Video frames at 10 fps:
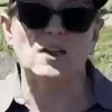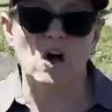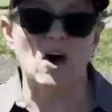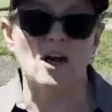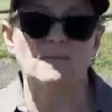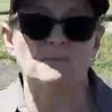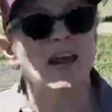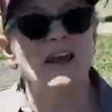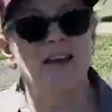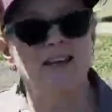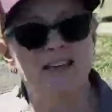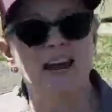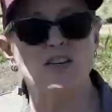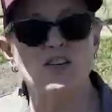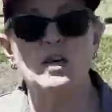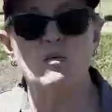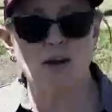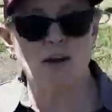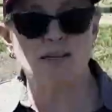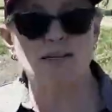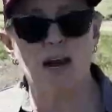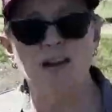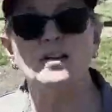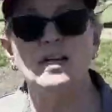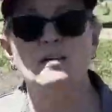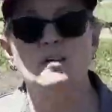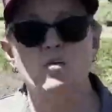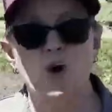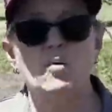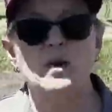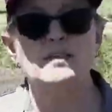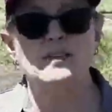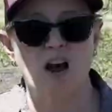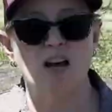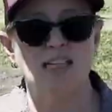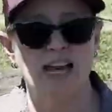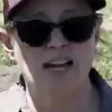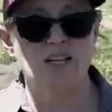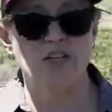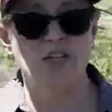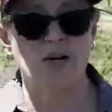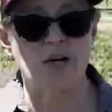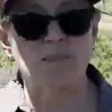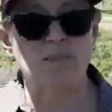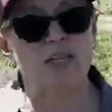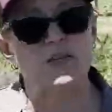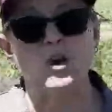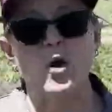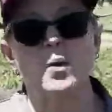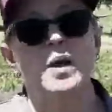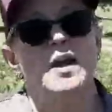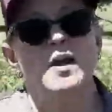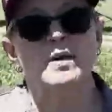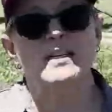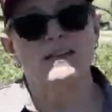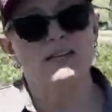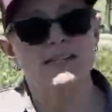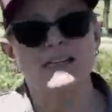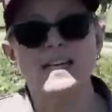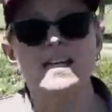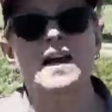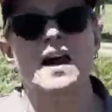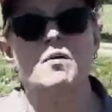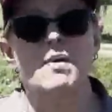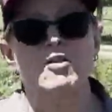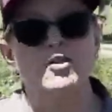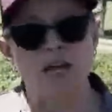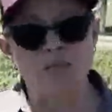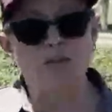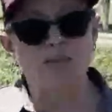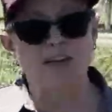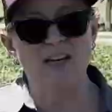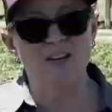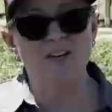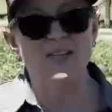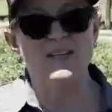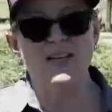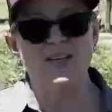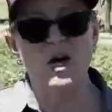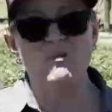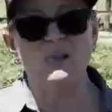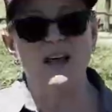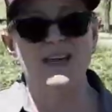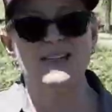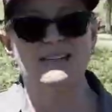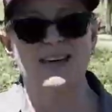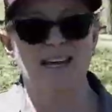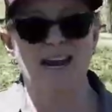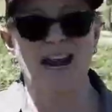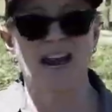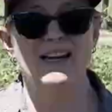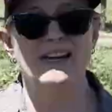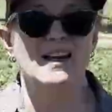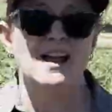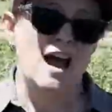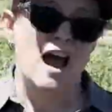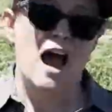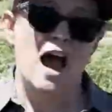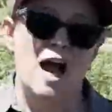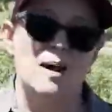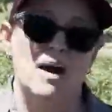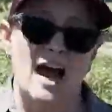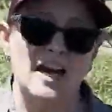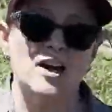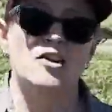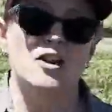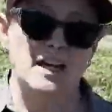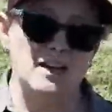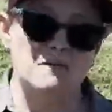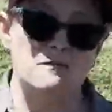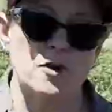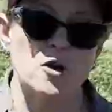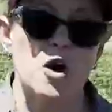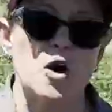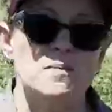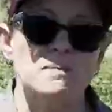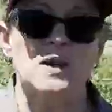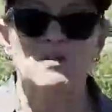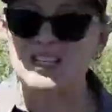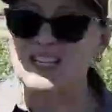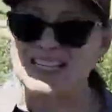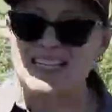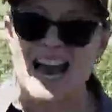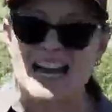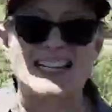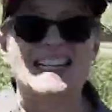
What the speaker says: long. And that's actually exactly what we saw last year. So we did see about double the yields in our plots that had iron in furrow, which is not